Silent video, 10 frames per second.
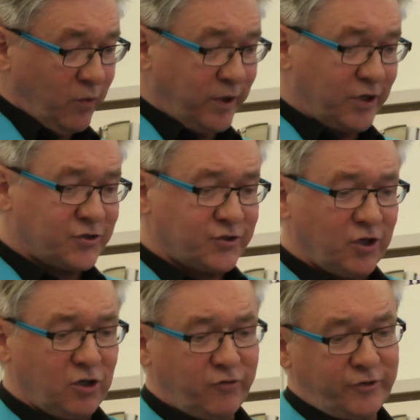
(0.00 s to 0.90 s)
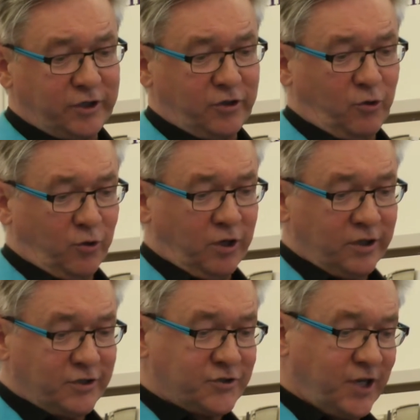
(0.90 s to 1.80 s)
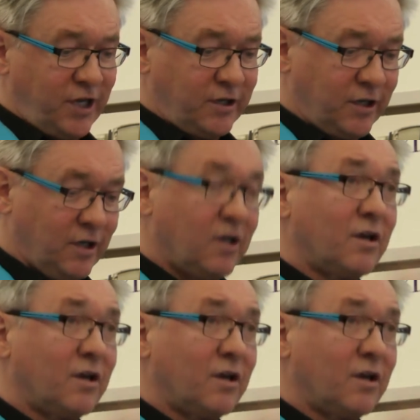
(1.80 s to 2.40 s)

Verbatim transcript: with a sign over the door that said,